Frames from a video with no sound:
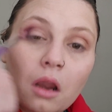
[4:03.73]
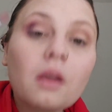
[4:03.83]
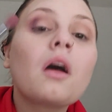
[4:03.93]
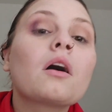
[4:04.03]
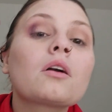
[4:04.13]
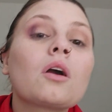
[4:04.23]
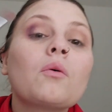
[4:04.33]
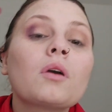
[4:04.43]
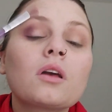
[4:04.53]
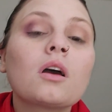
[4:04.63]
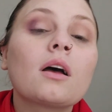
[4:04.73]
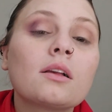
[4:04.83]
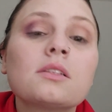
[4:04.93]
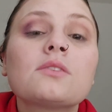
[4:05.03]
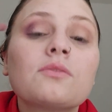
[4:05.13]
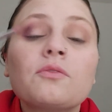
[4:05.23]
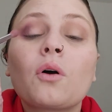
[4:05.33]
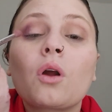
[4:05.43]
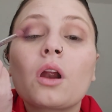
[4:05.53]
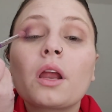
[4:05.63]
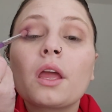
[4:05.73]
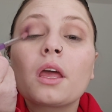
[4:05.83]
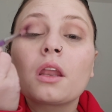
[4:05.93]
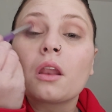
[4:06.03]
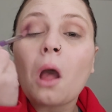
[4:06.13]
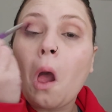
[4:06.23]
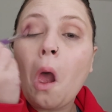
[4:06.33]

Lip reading: not going as far in.